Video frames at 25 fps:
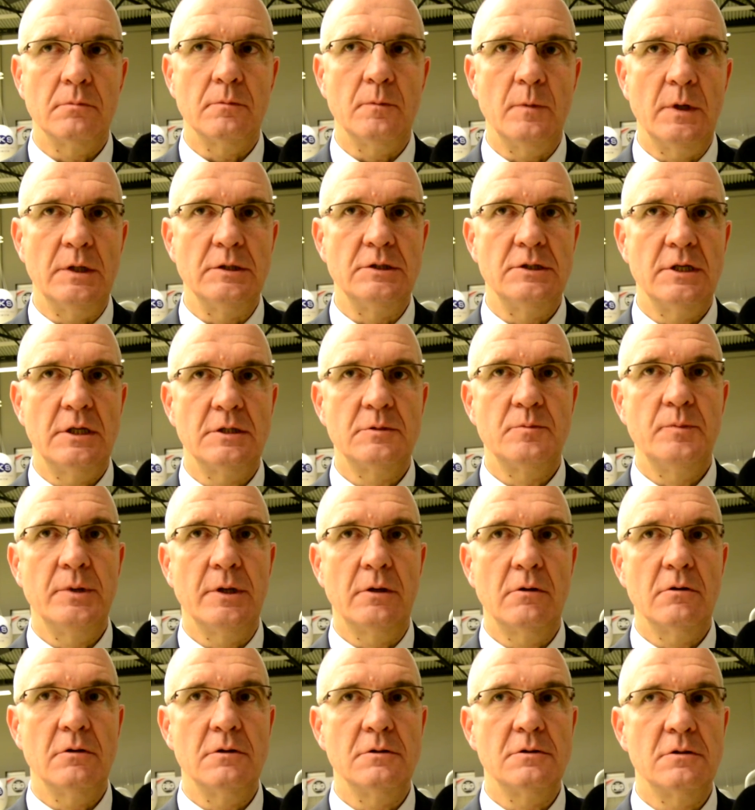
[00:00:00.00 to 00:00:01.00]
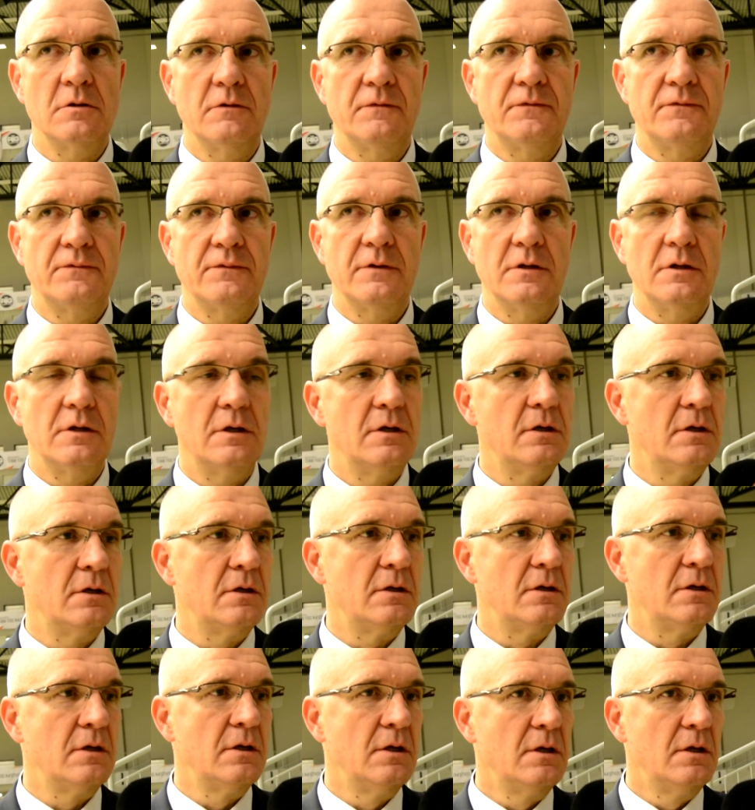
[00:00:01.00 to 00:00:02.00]
Well, just because of uh,
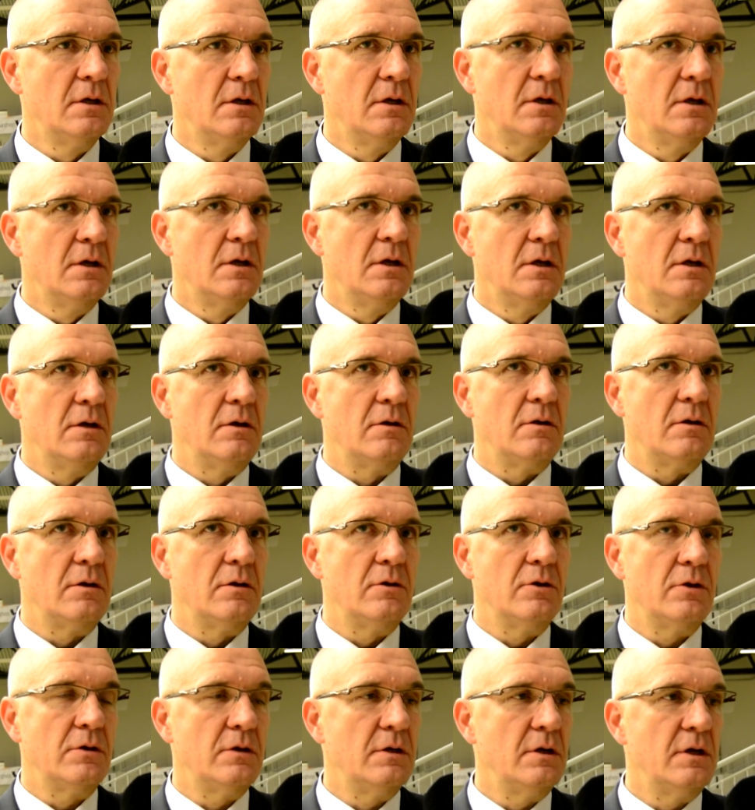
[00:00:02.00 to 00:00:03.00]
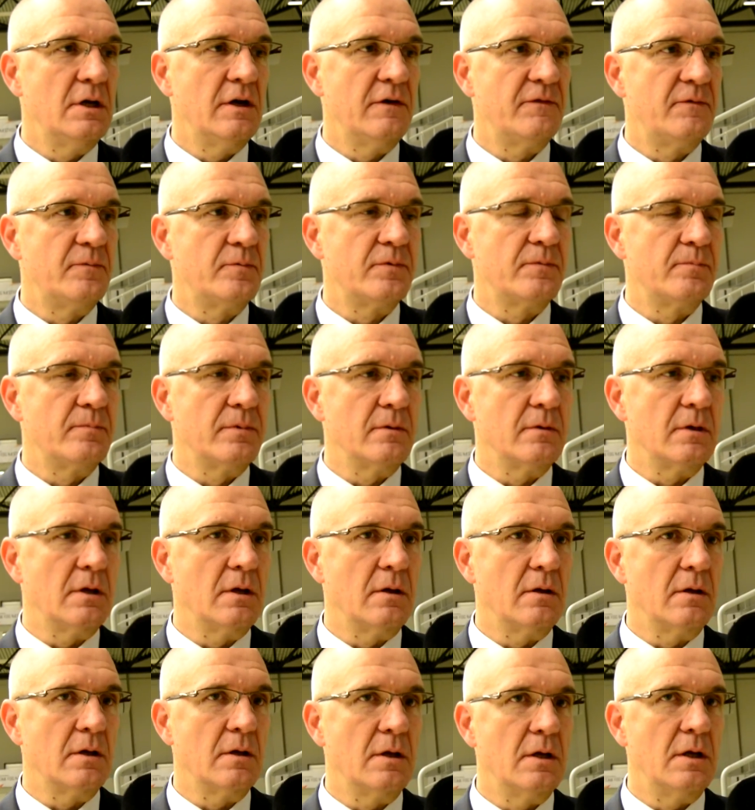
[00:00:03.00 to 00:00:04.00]
not enough
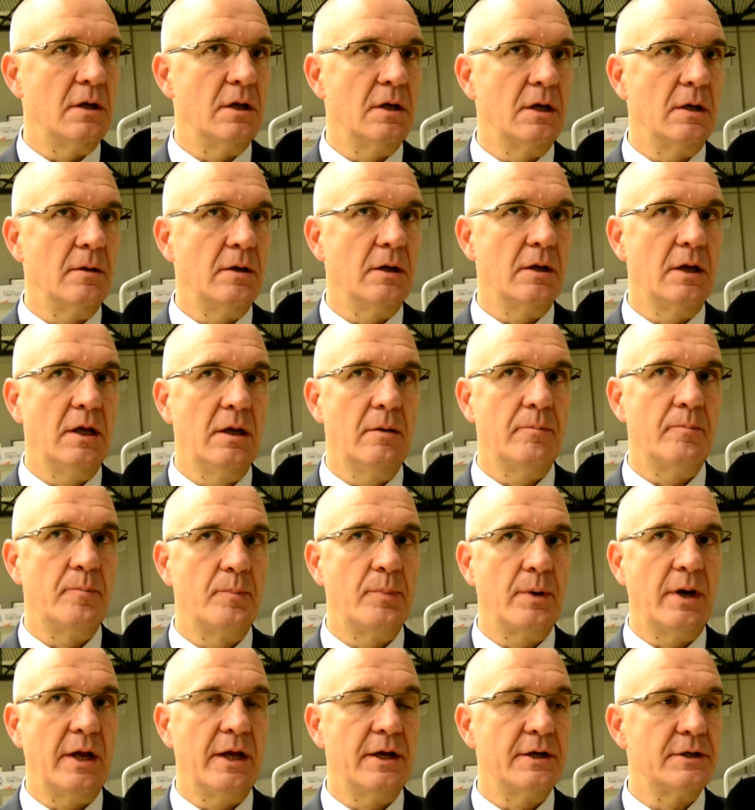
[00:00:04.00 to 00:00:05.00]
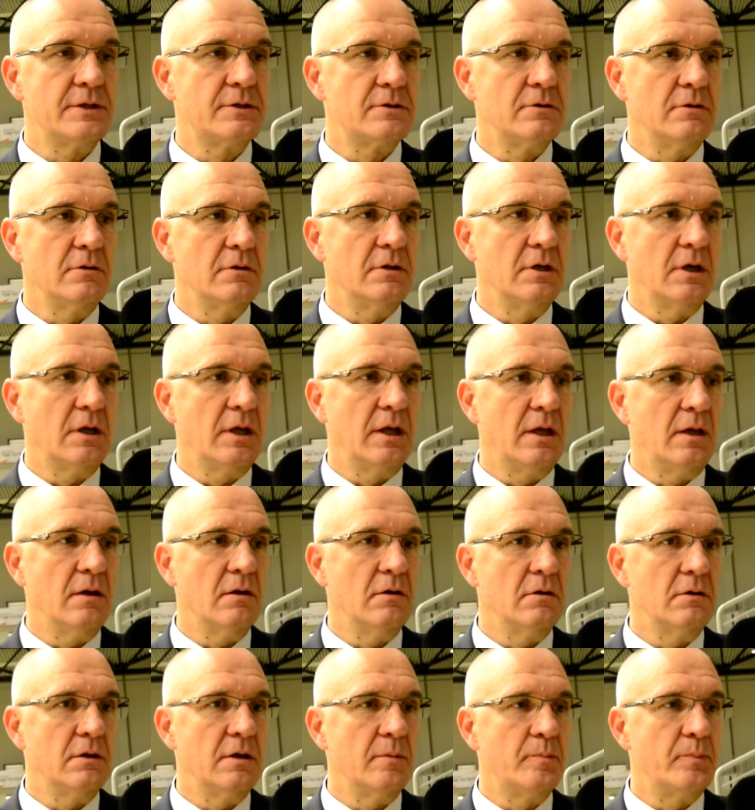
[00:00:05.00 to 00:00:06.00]
uh, players on the
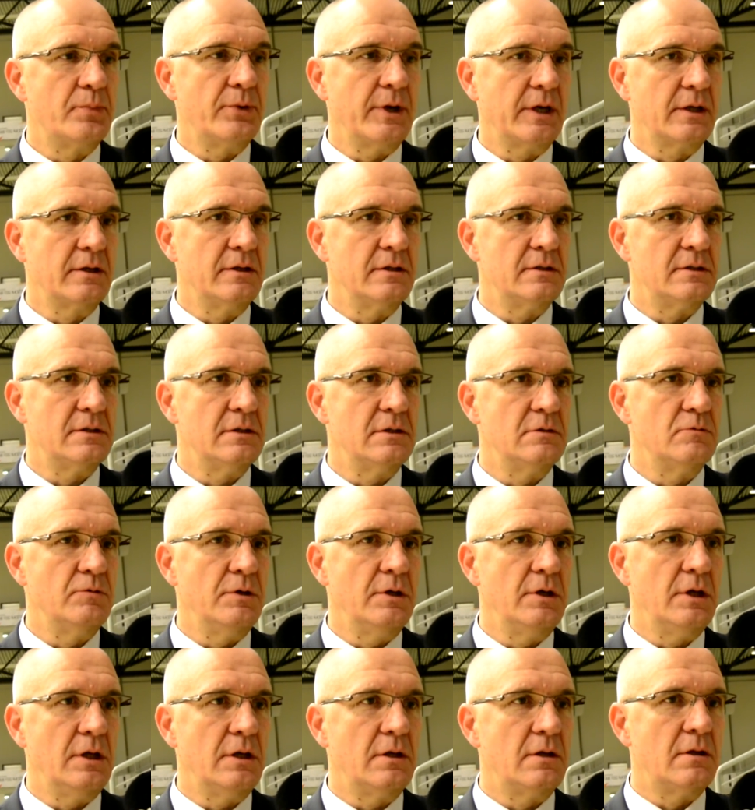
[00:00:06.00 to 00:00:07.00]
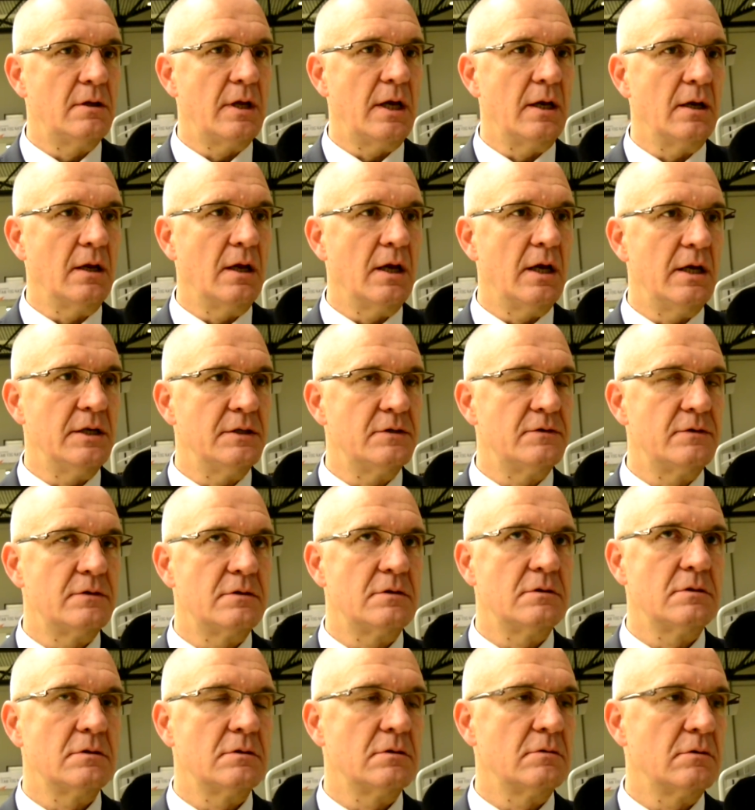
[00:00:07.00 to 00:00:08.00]
on the practices. We need 10
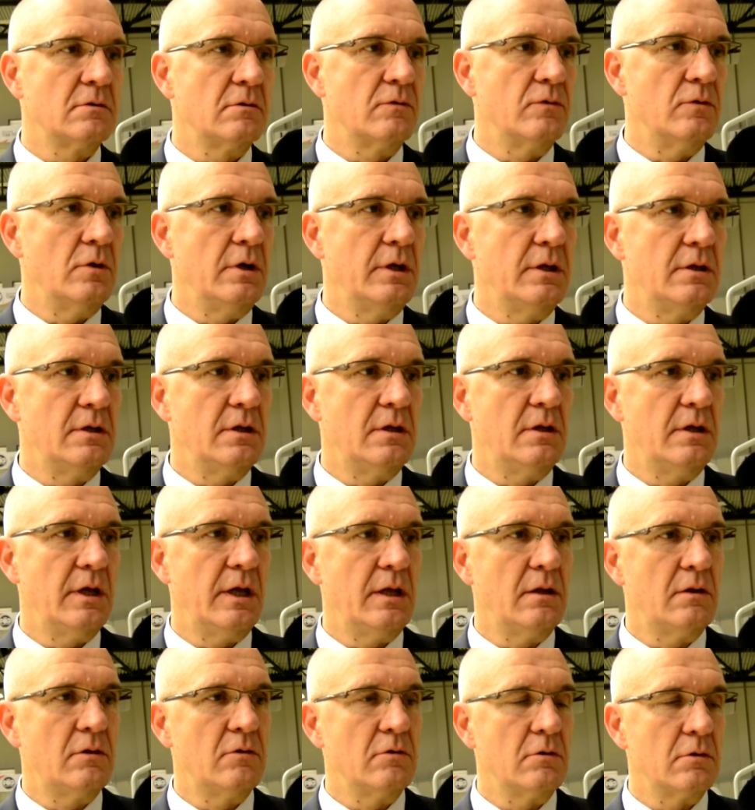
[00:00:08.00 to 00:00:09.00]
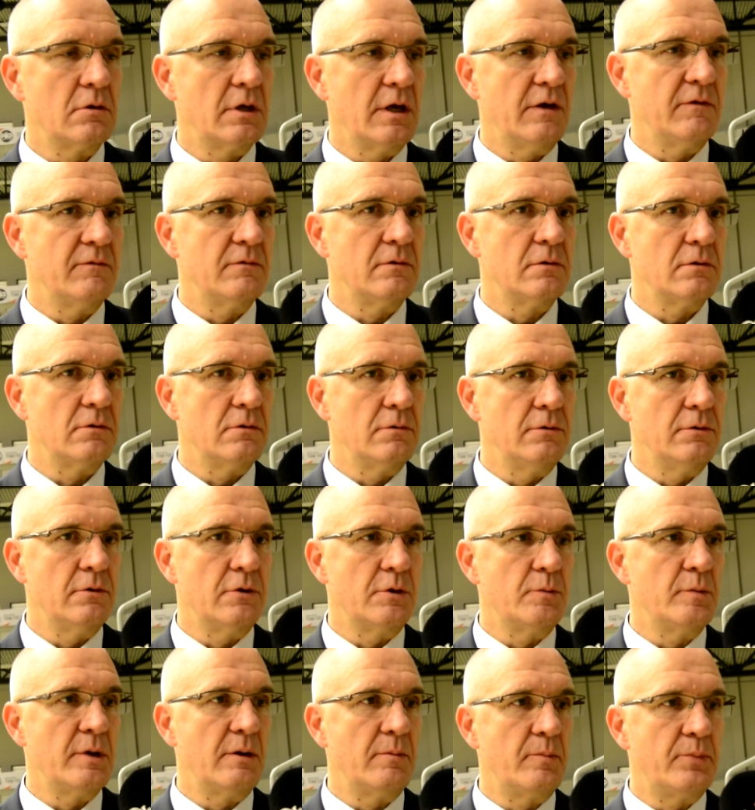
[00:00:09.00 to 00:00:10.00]
guys, quality 10, to have
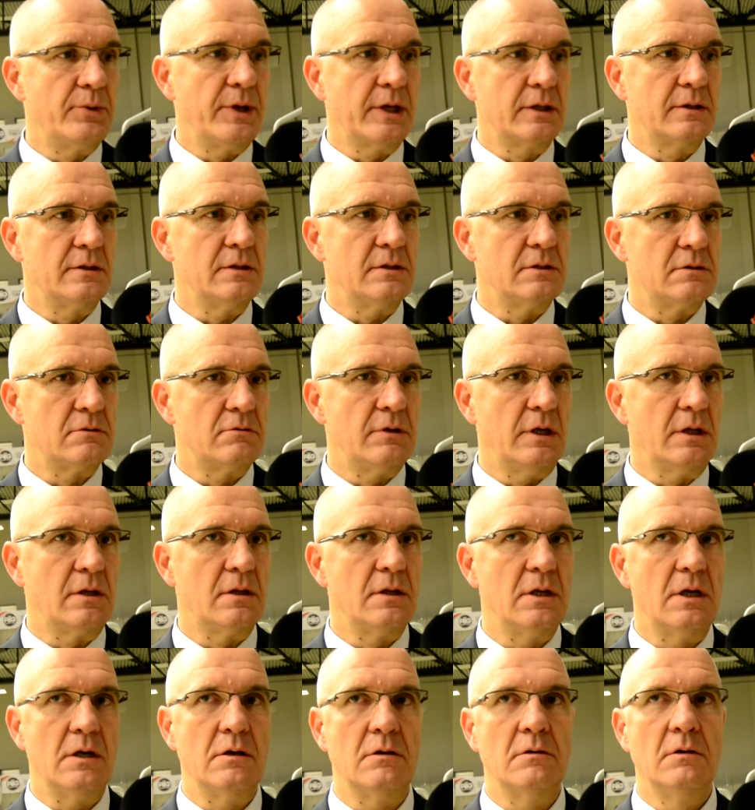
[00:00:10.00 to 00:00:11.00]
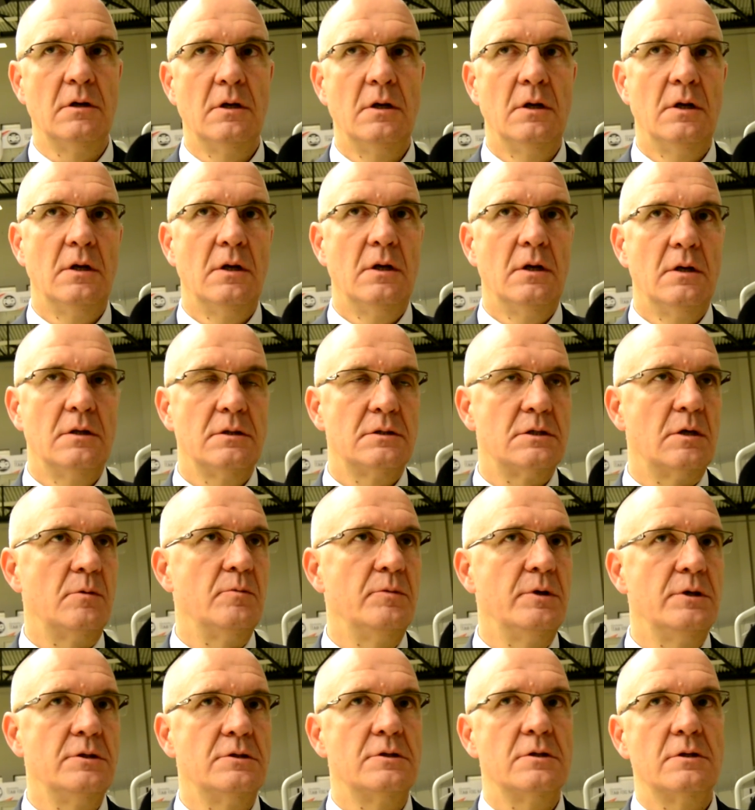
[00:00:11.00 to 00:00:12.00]
normal practice. Right now,
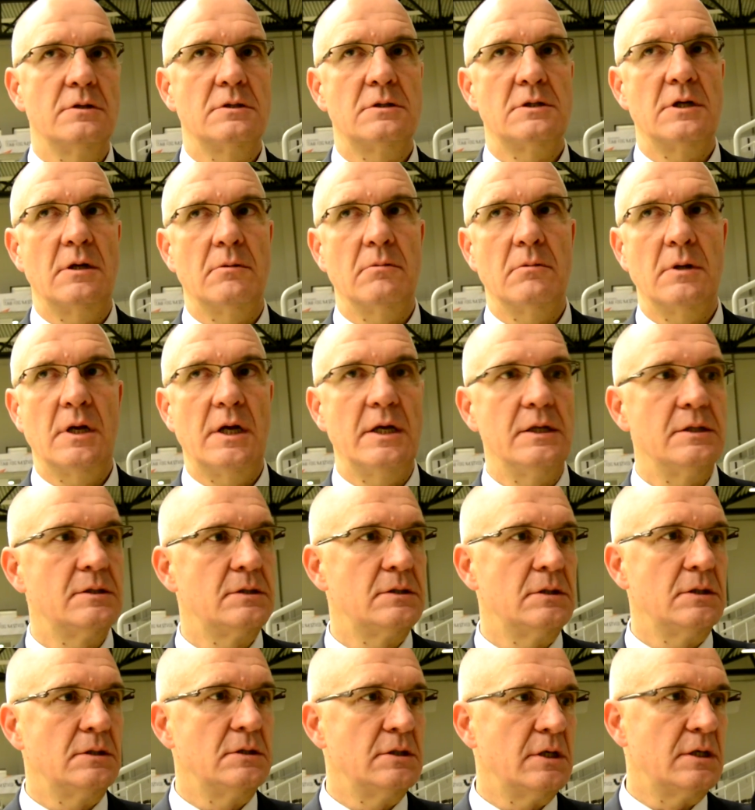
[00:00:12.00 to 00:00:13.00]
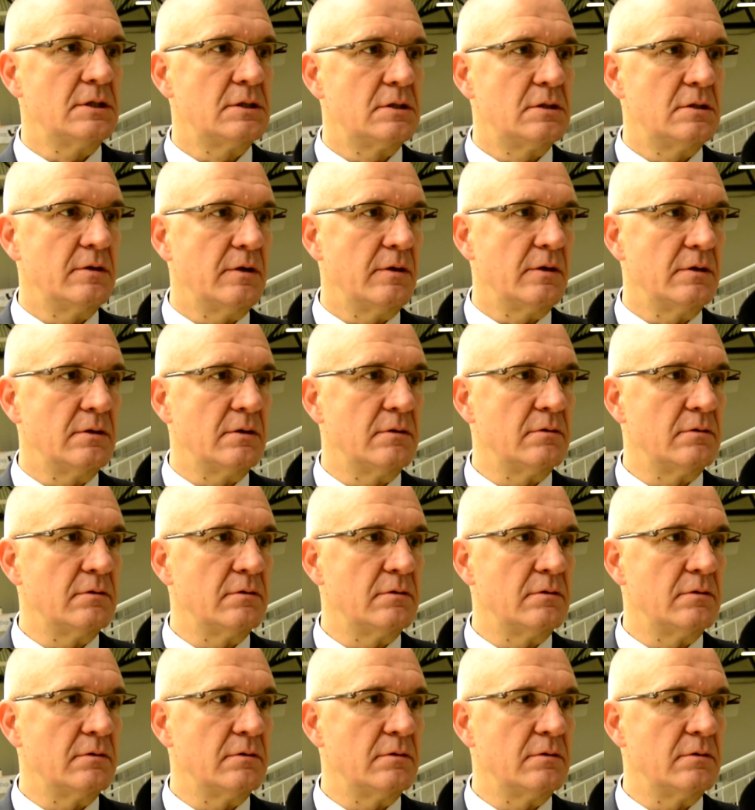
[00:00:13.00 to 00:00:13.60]
some injuries, some guys just. Uh,